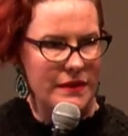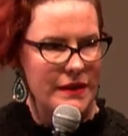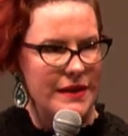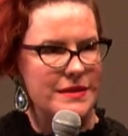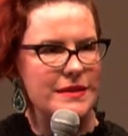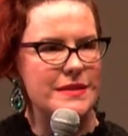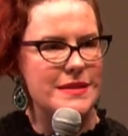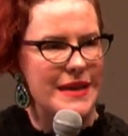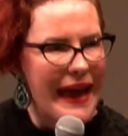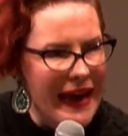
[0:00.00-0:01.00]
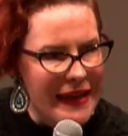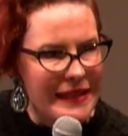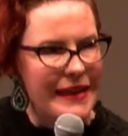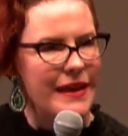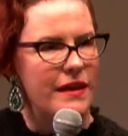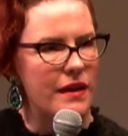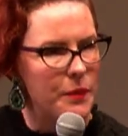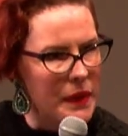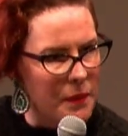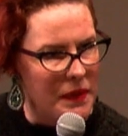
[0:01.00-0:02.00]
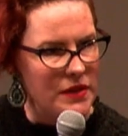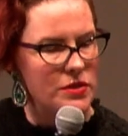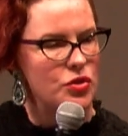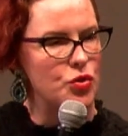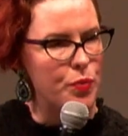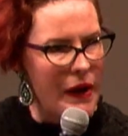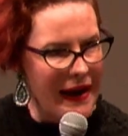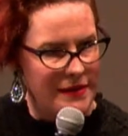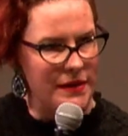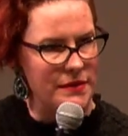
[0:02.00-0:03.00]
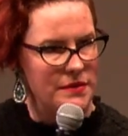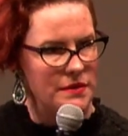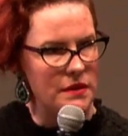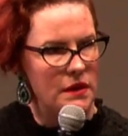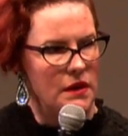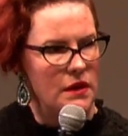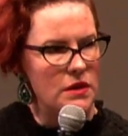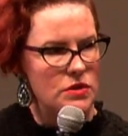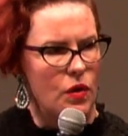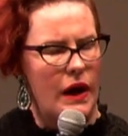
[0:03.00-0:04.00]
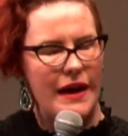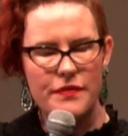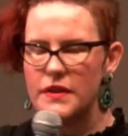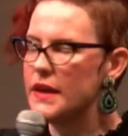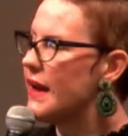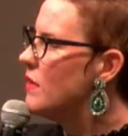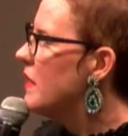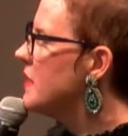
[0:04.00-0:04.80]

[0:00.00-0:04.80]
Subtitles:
It's a daily commitment to practice. So I feel like I'd like